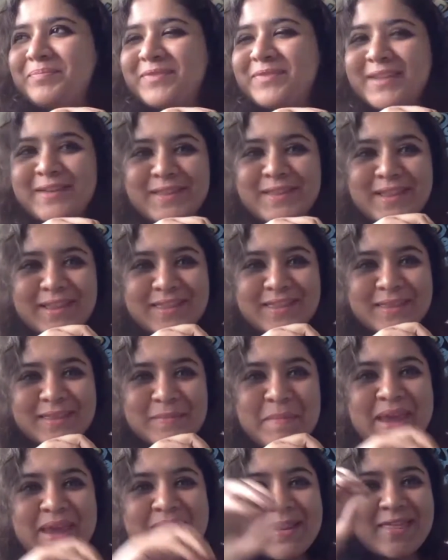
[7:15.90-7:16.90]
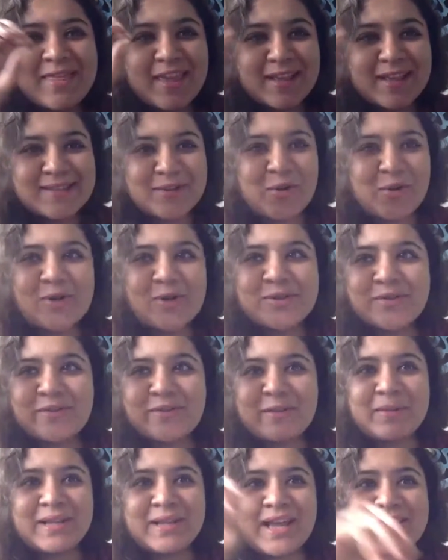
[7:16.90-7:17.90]
The main things are also
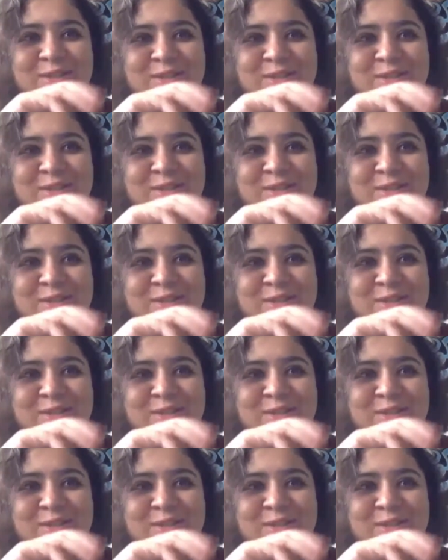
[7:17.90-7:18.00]
available